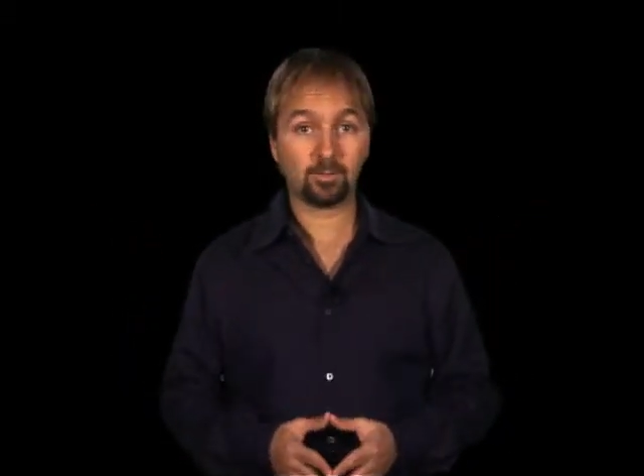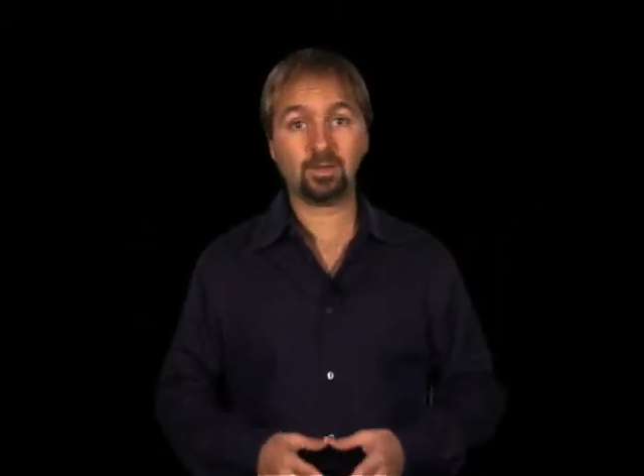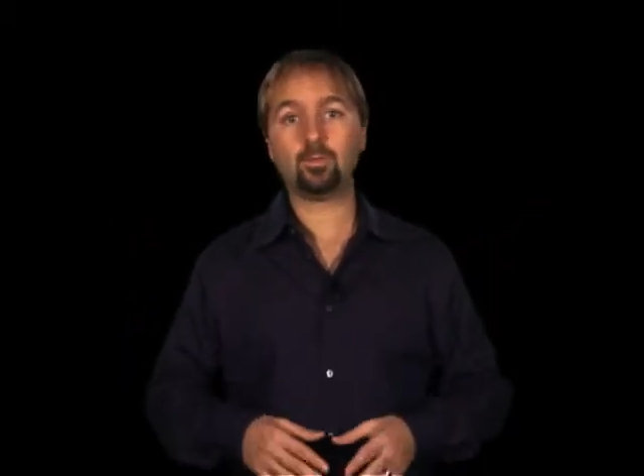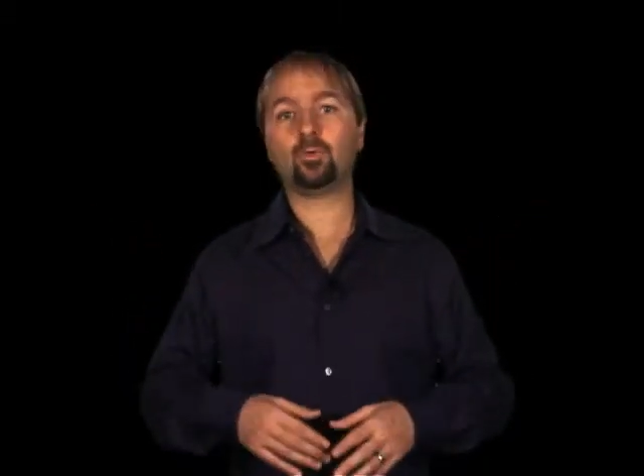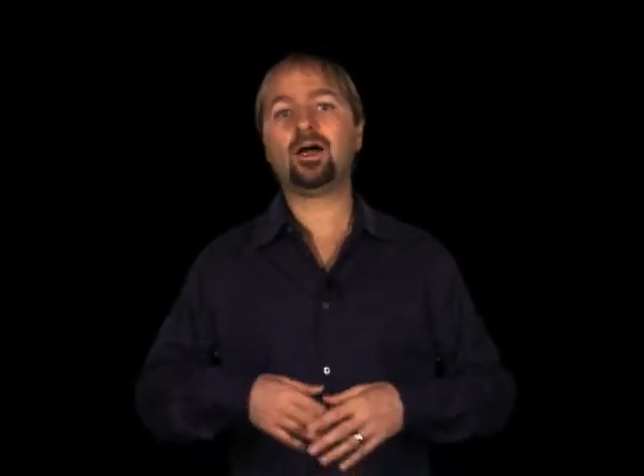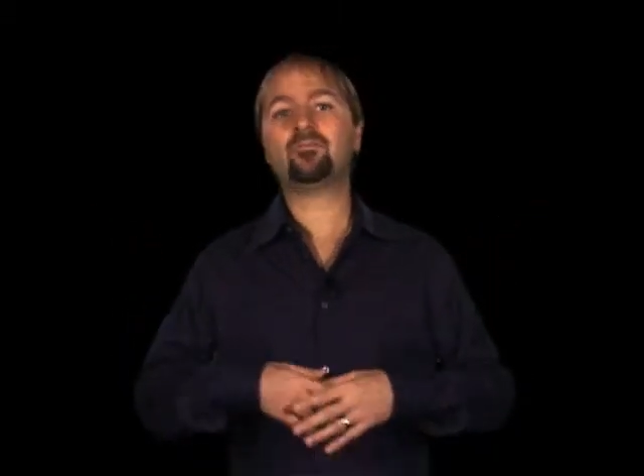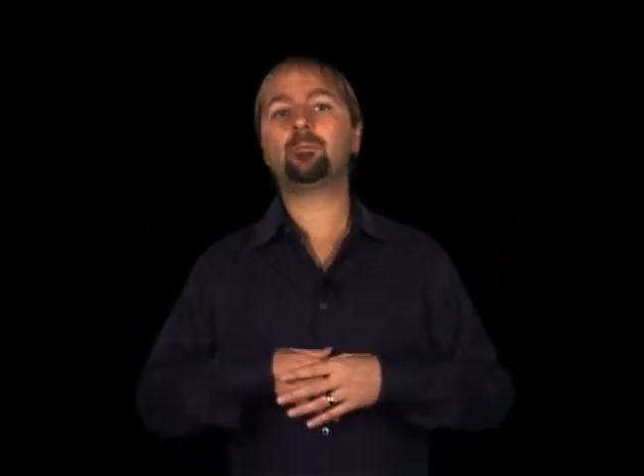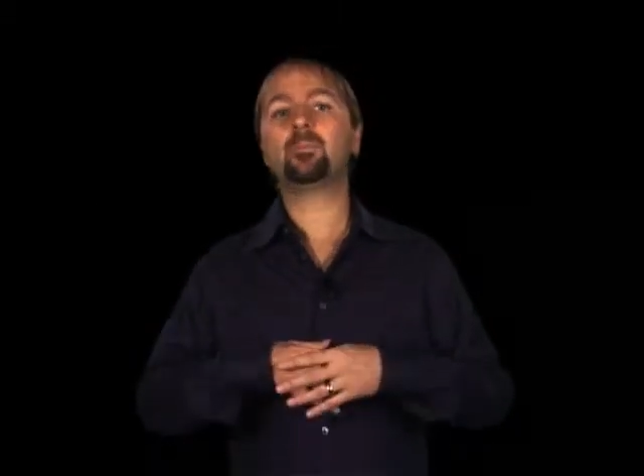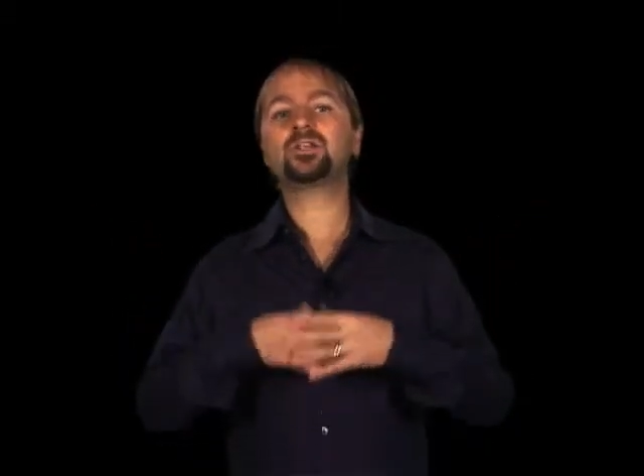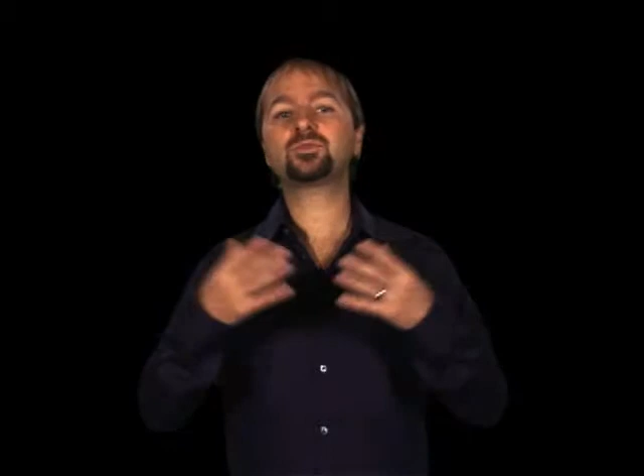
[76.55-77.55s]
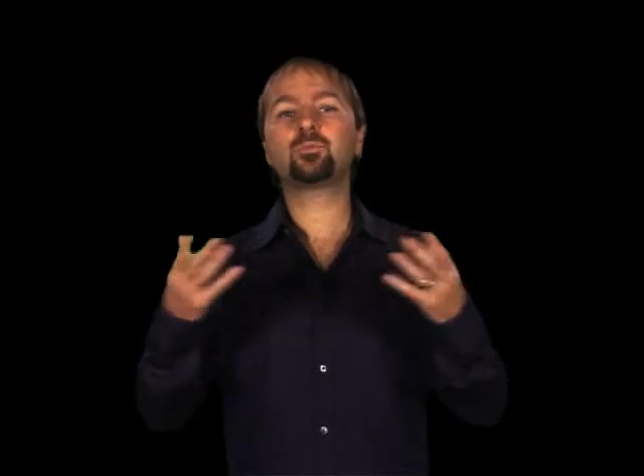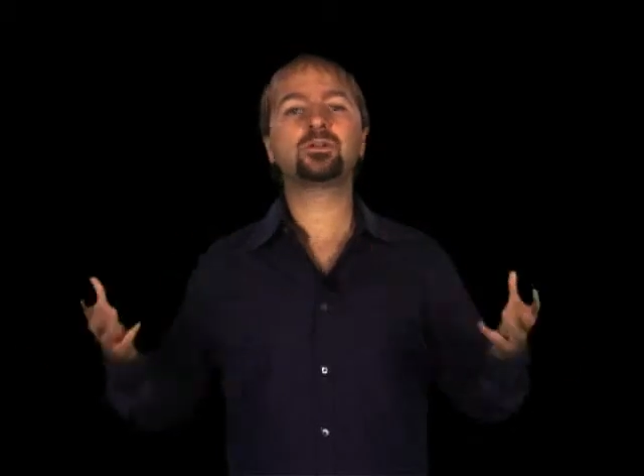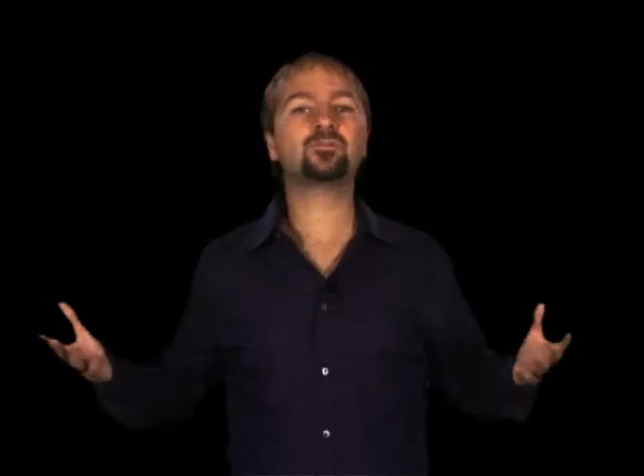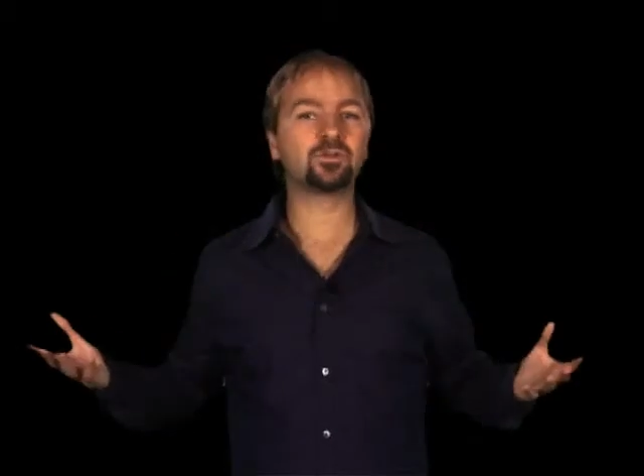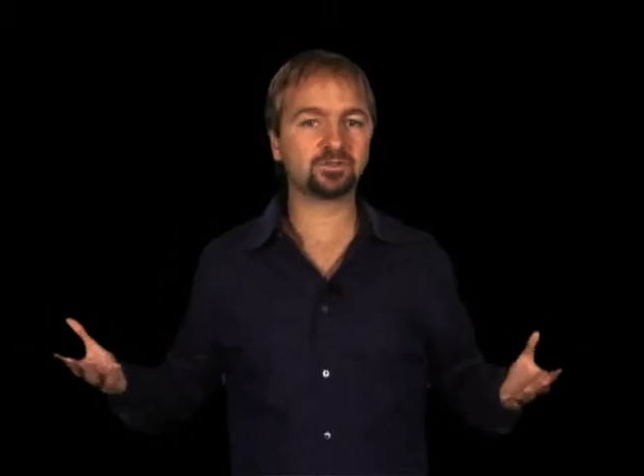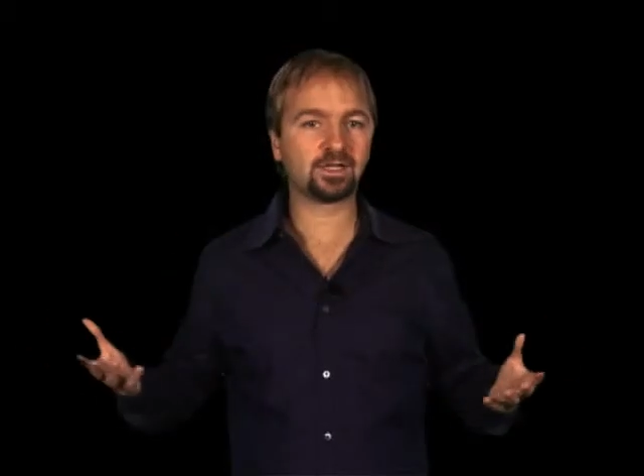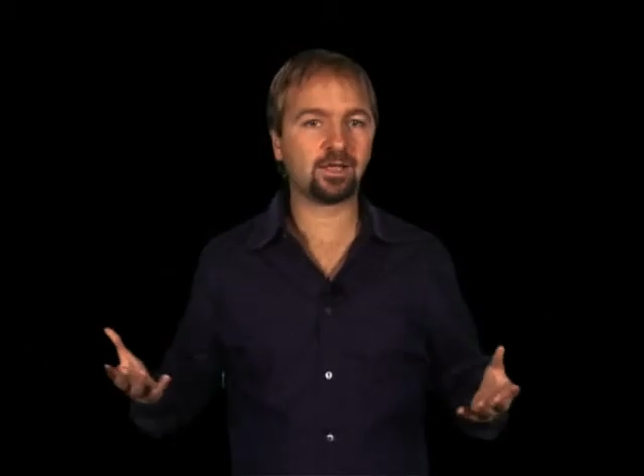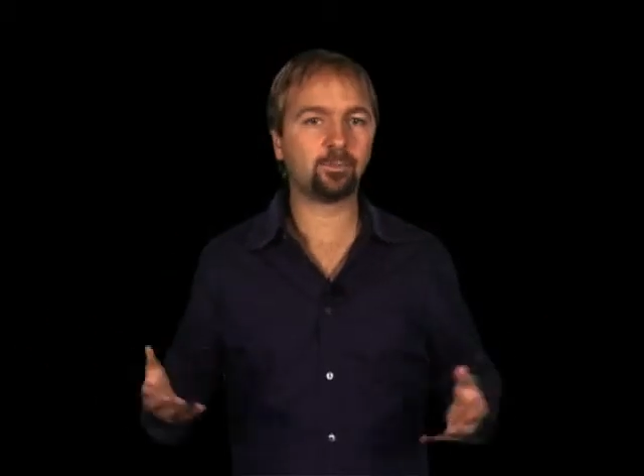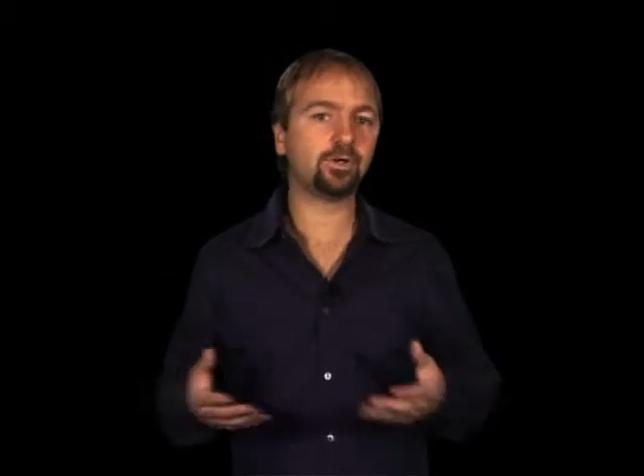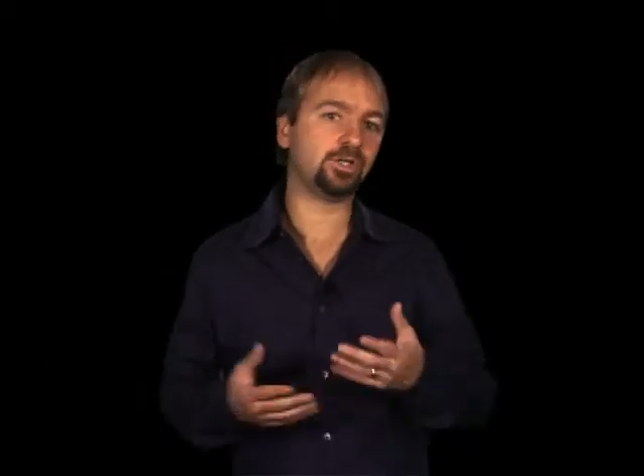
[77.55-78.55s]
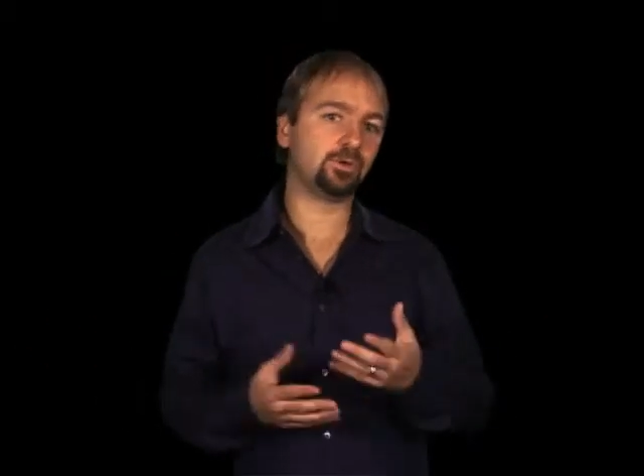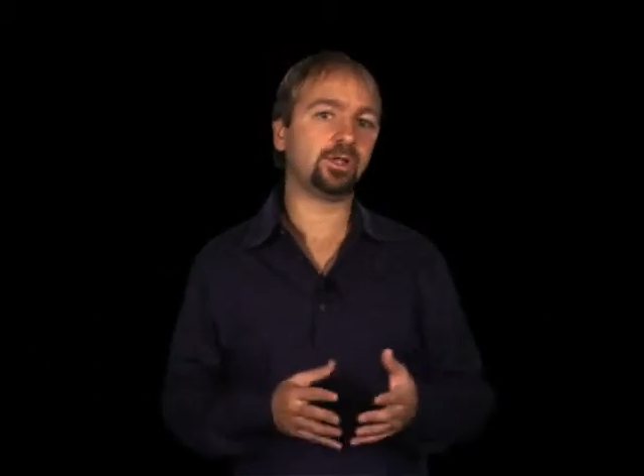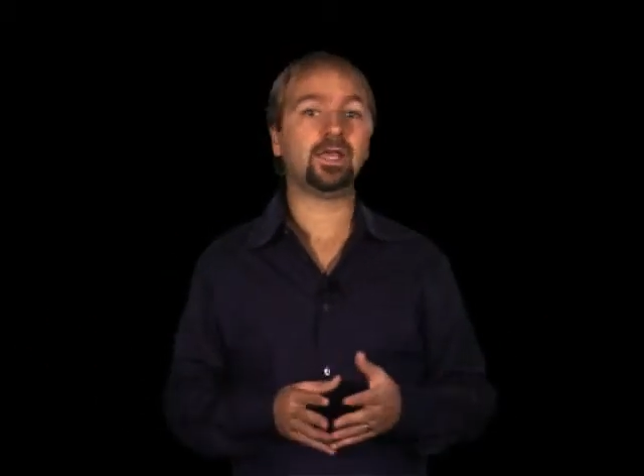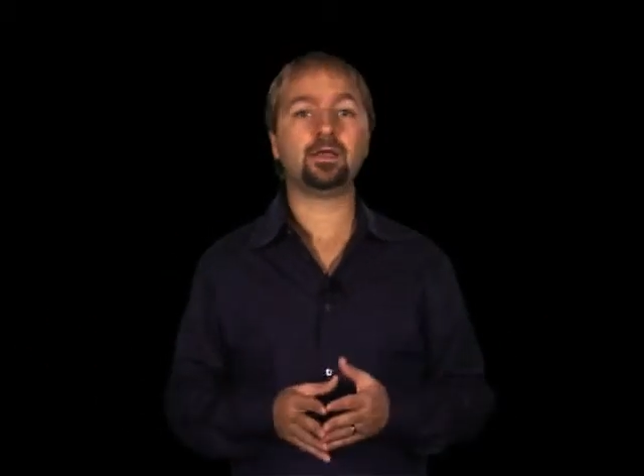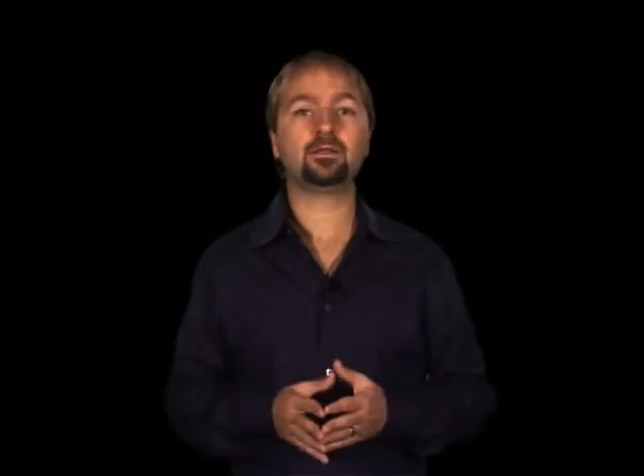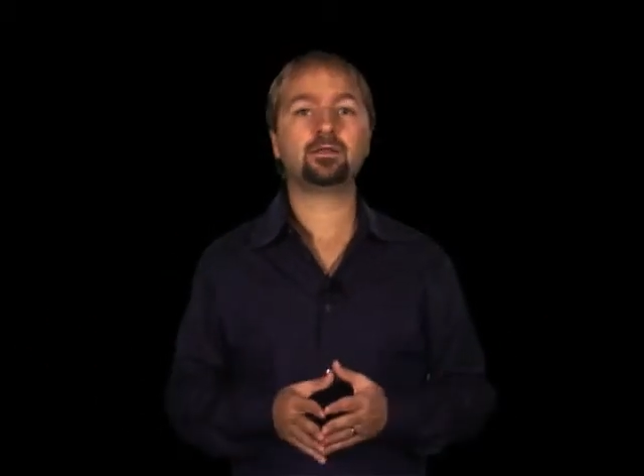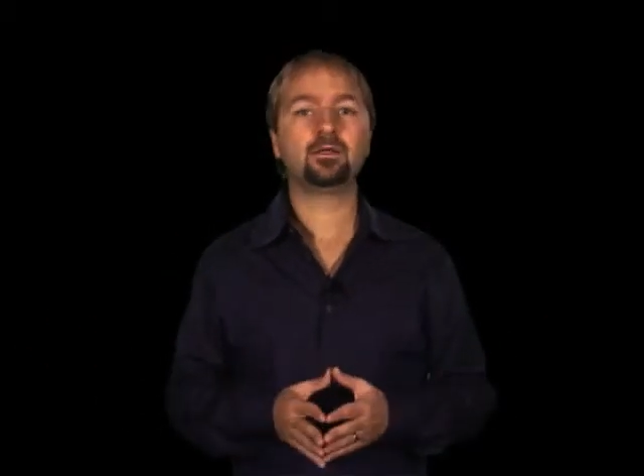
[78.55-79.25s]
People will have a much more difficult time putting you on a hand.